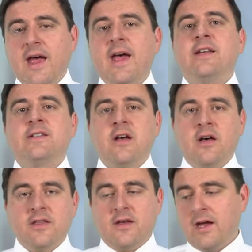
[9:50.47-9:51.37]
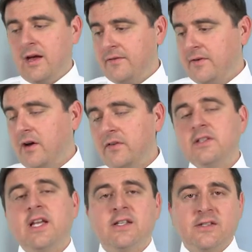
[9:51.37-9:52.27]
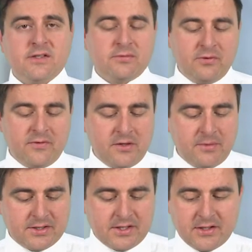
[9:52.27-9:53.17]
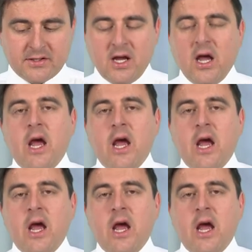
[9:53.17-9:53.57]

as have other desks within the business.